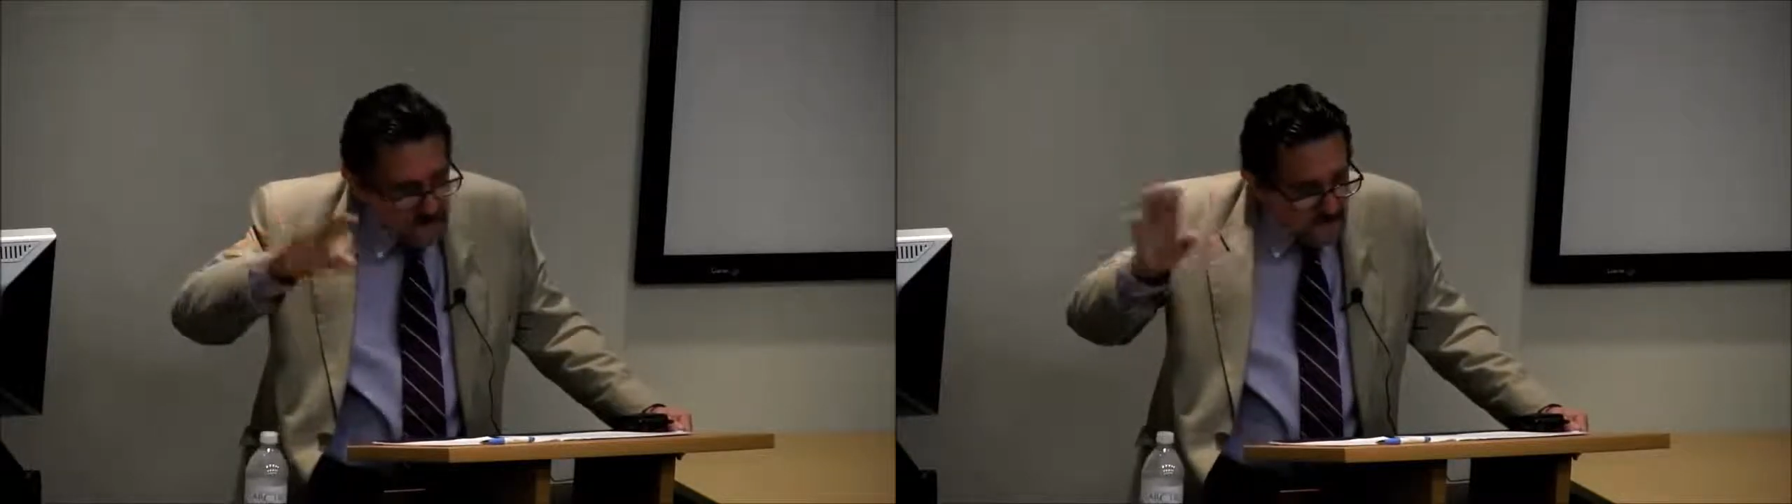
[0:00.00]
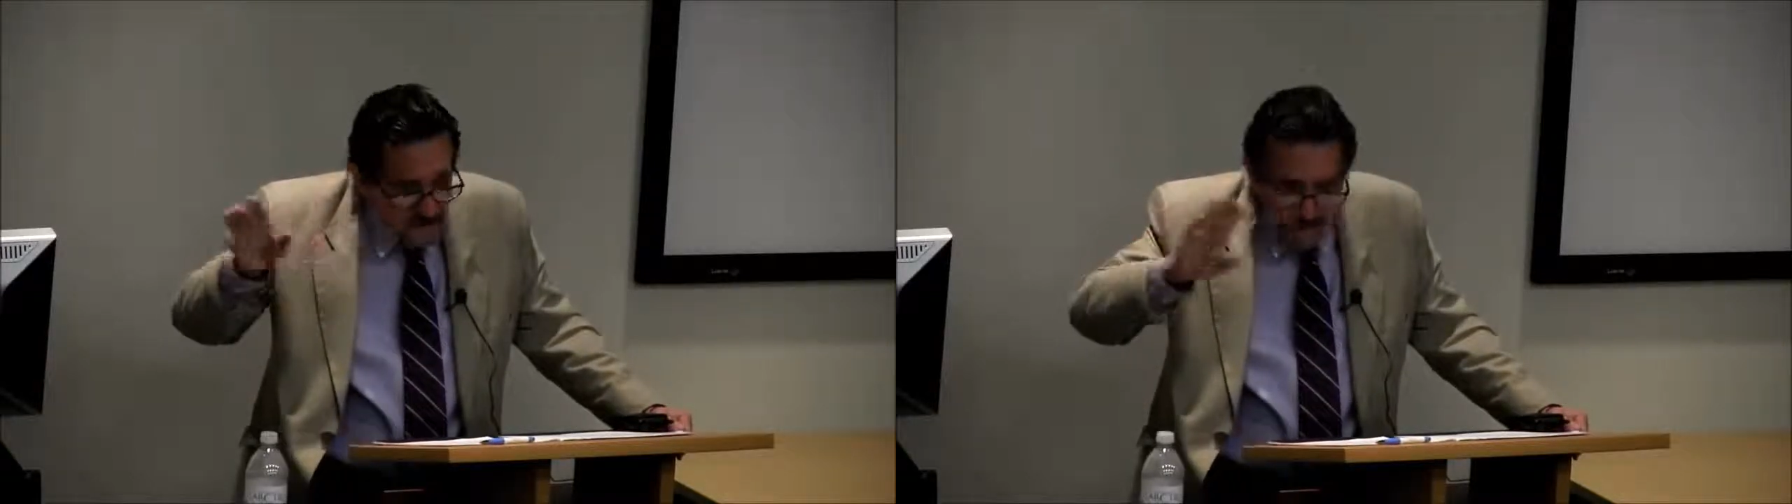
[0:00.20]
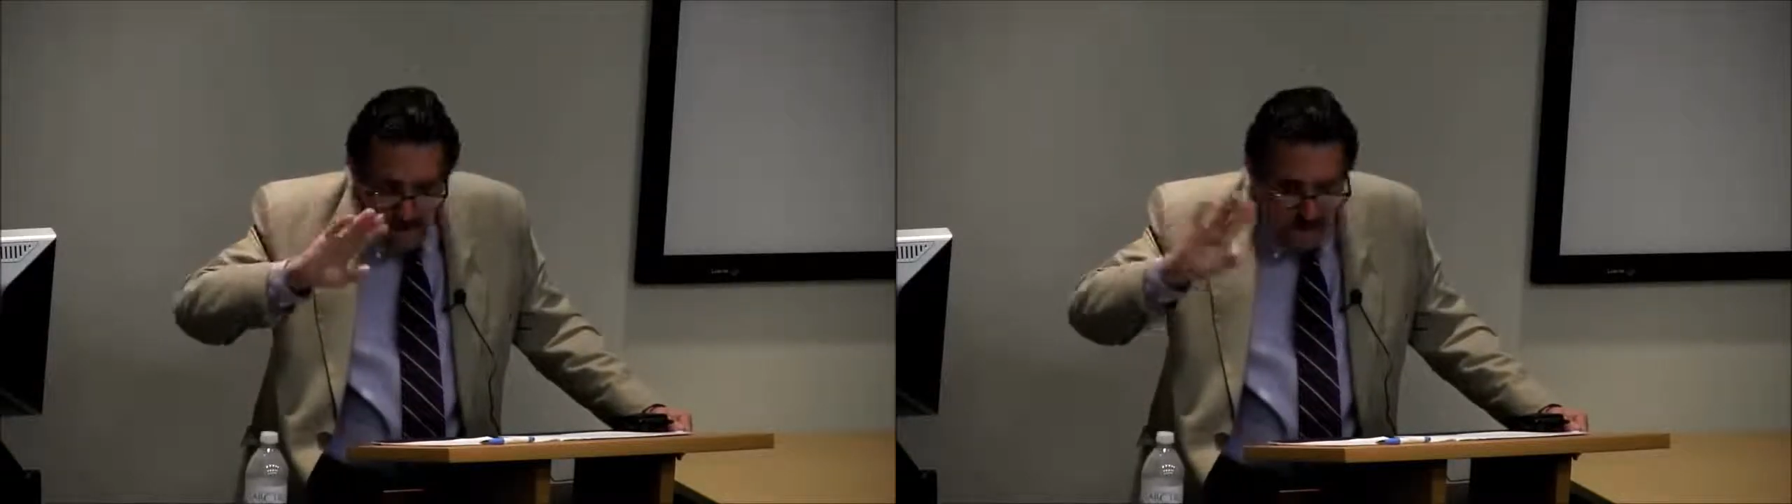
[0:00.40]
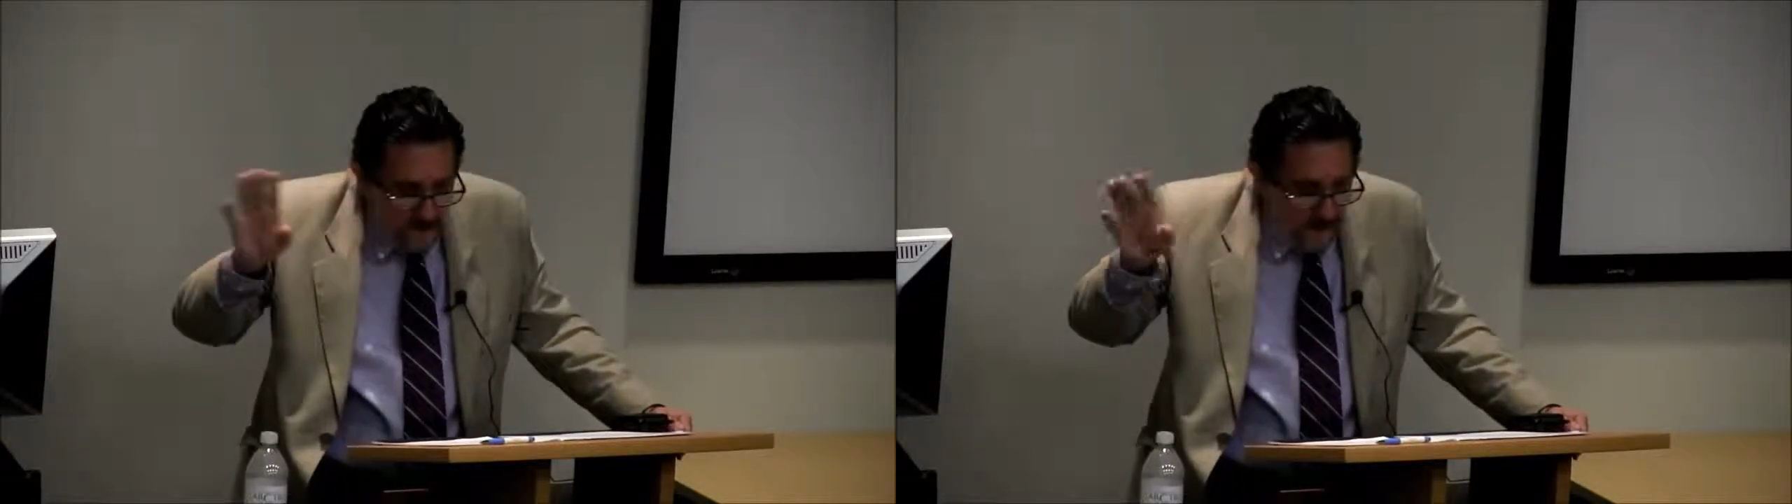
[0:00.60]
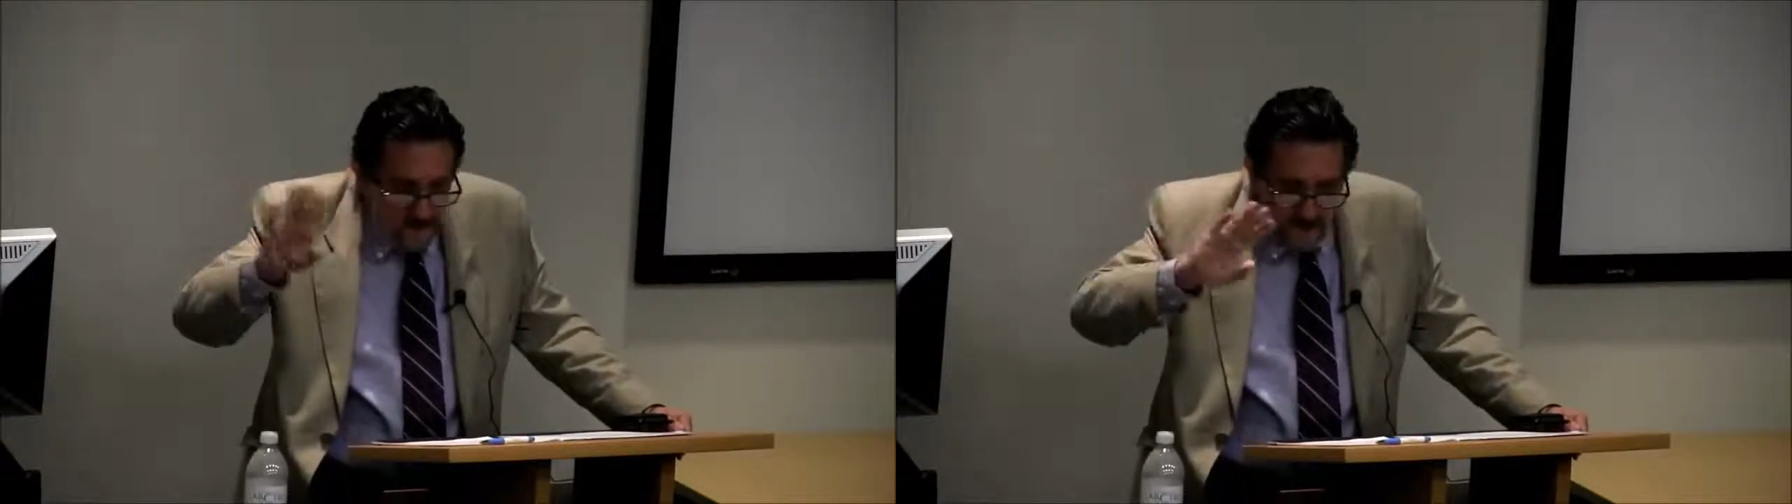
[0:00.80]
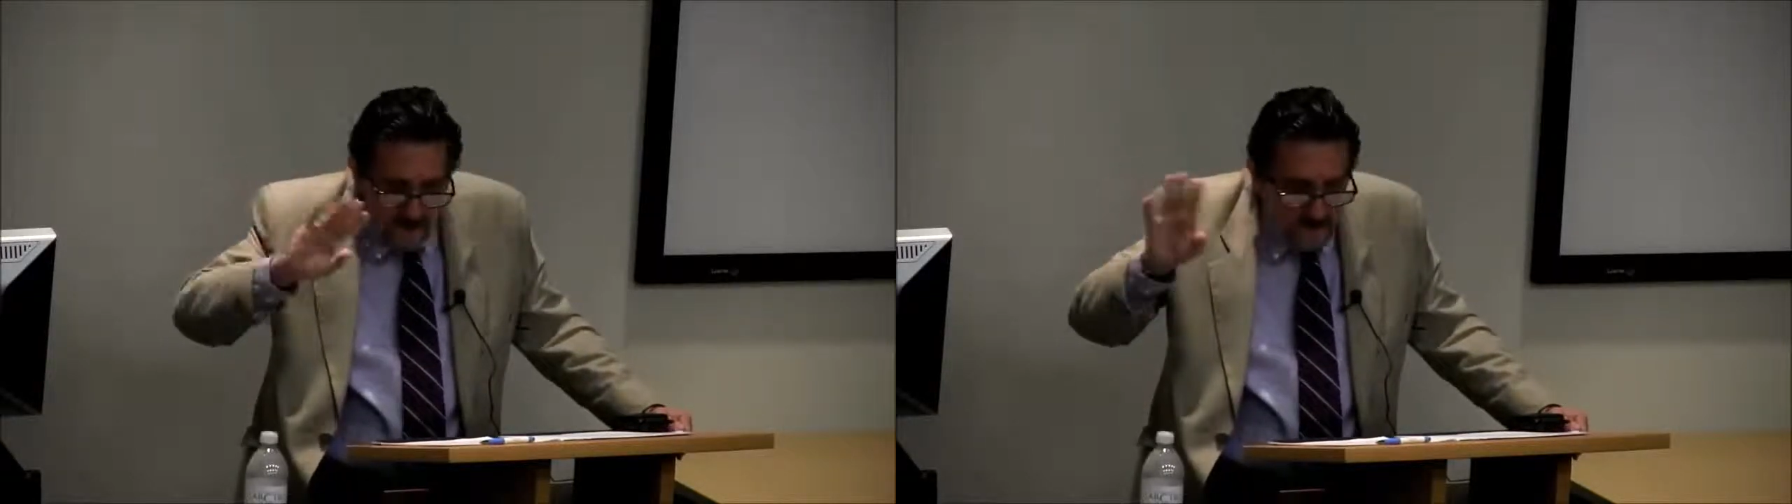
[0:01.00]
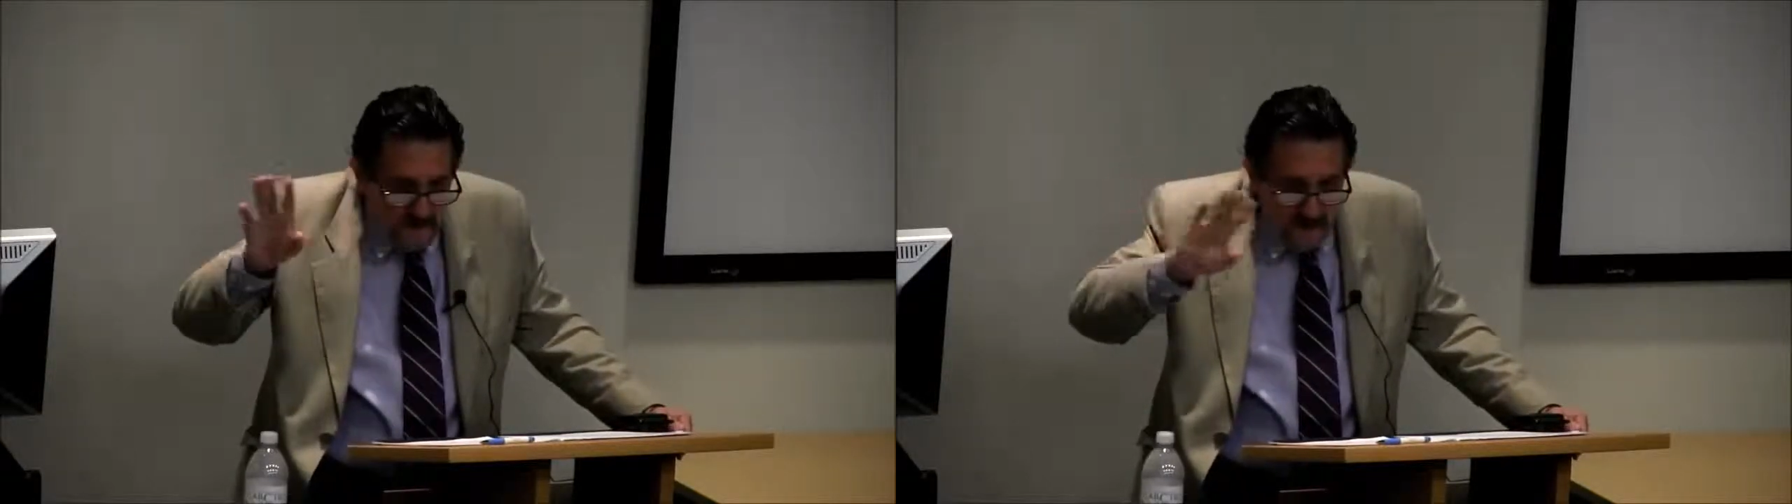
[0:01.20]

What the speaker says: a sentiment that he obviously